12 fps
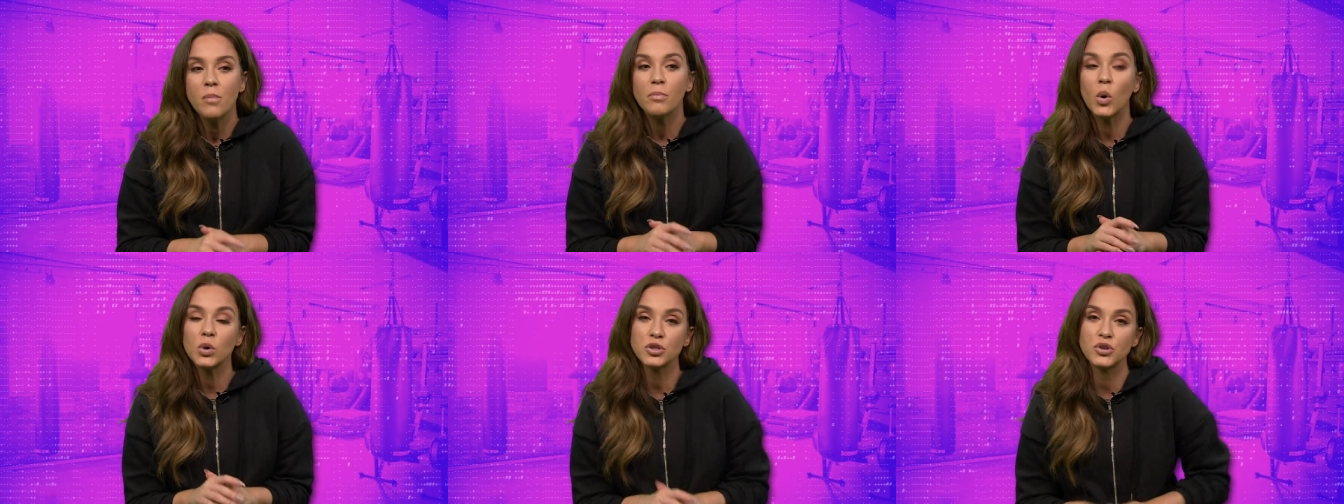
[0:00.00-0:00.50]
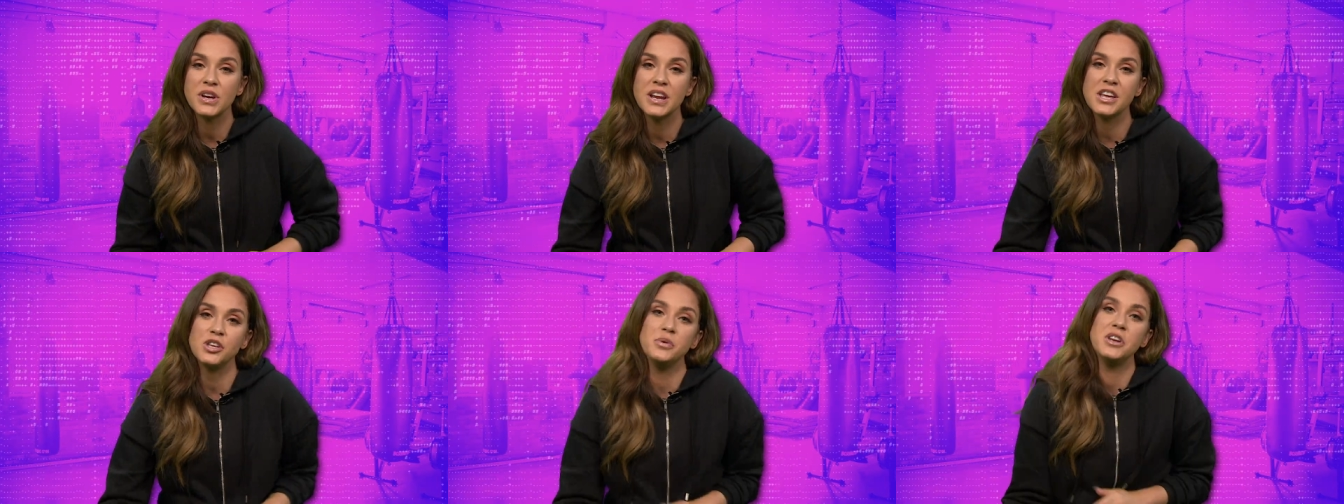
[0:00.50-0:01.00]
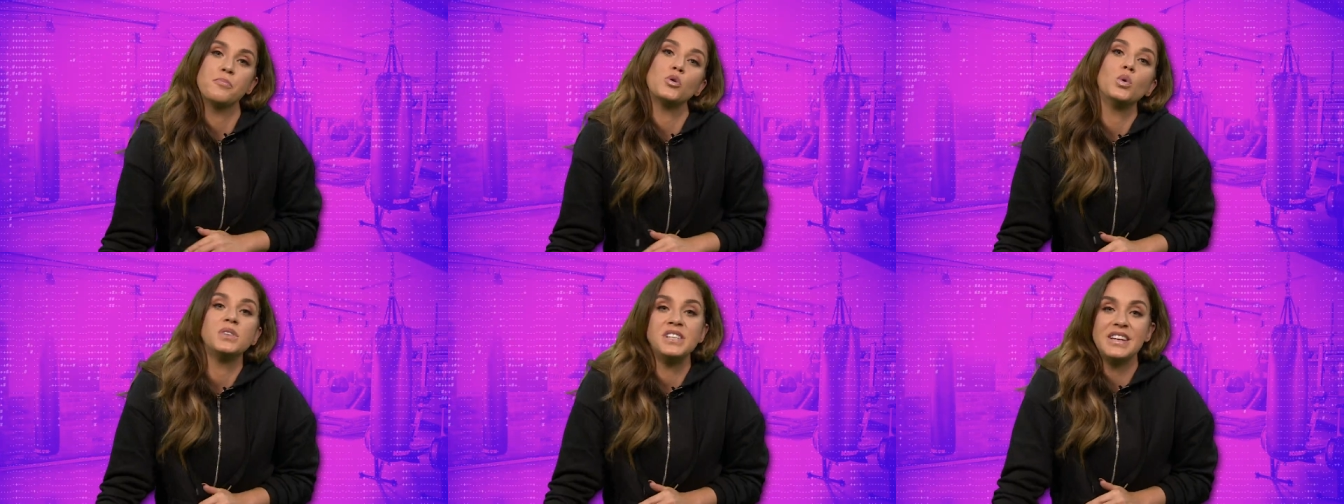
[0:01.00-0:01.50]
Post-training, you need a
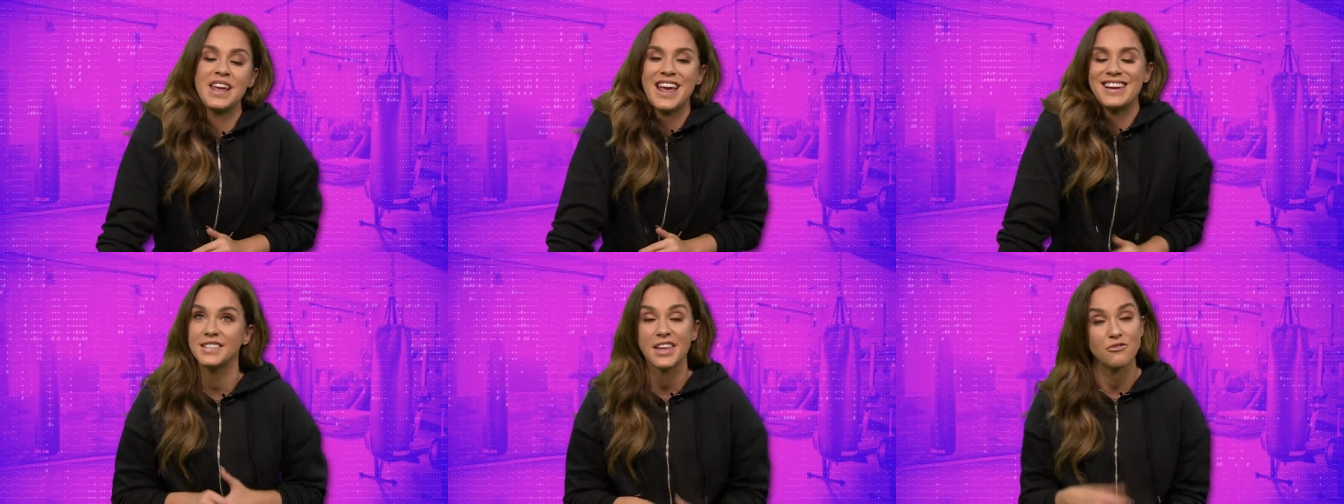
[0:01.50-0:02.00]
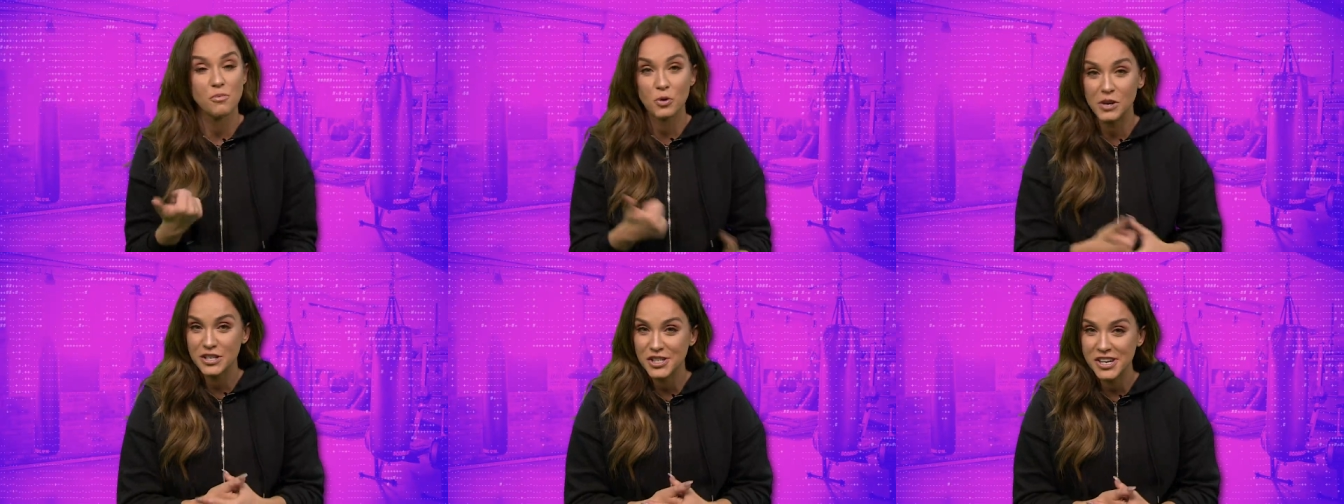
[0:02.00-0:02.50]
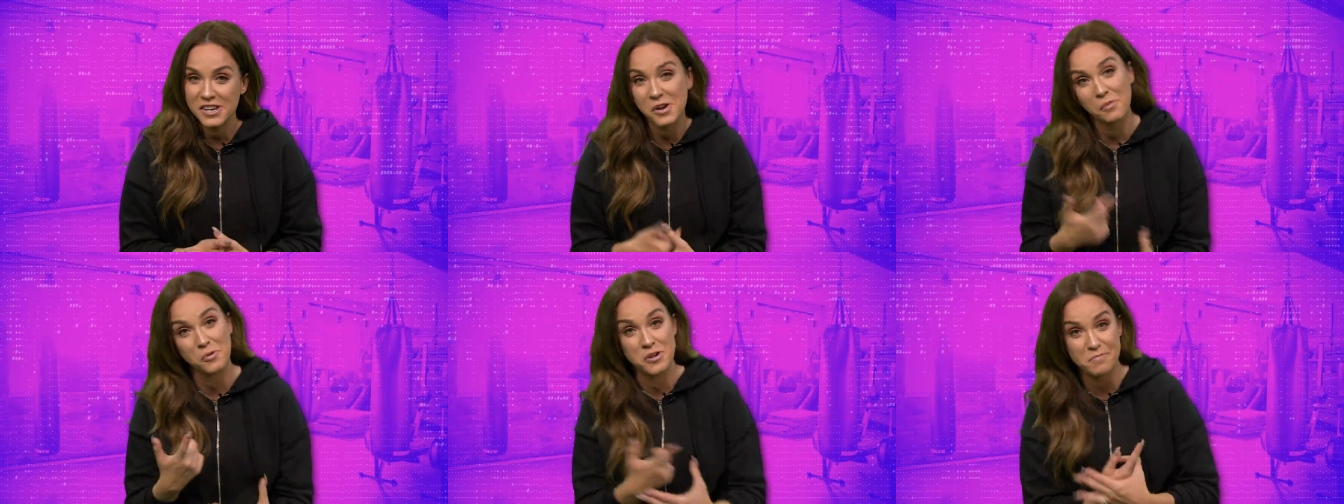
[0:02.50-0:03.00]
protein hit, either a protein shake, a
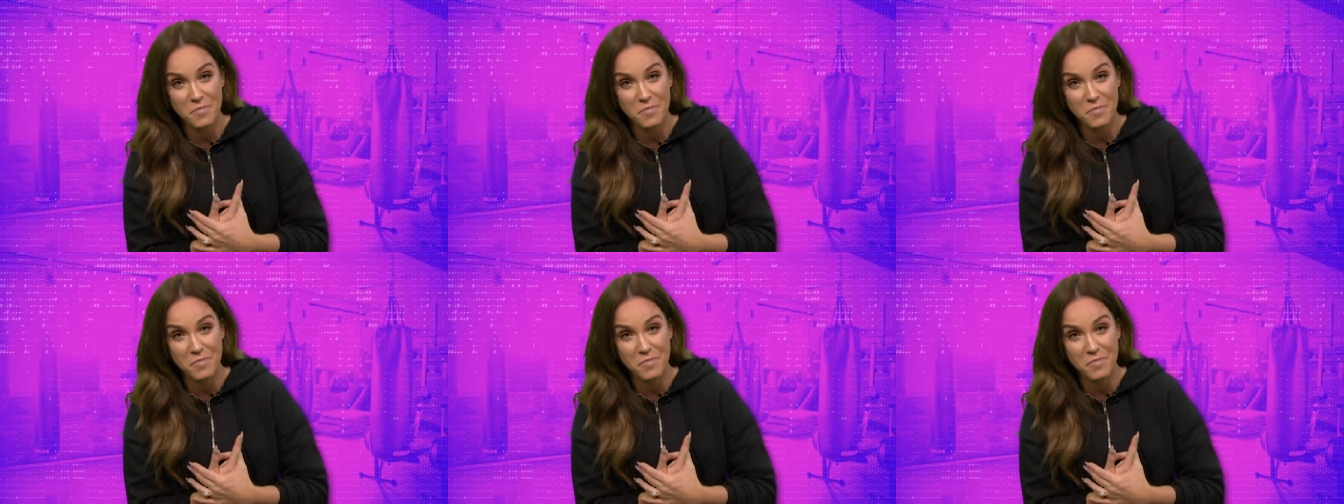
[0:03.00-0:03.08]
protein